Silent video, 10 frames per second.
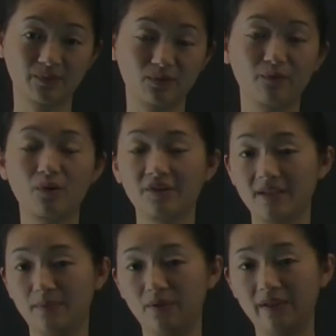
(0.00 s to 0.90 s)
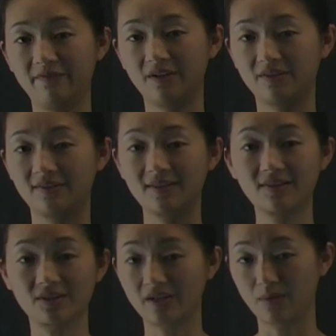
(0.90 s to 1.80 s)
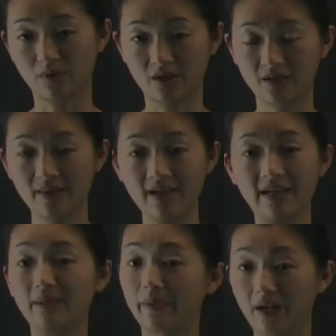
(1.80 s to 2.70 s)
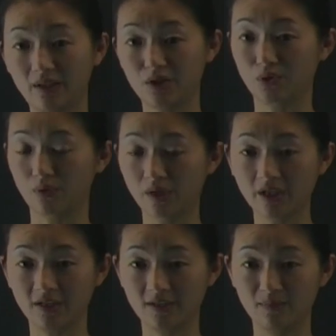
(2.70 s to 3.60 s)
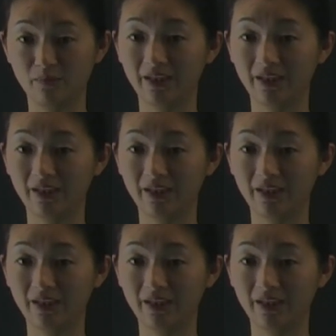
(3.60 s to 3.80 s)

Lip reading: So for example, if there's a sensor network in a biological organism,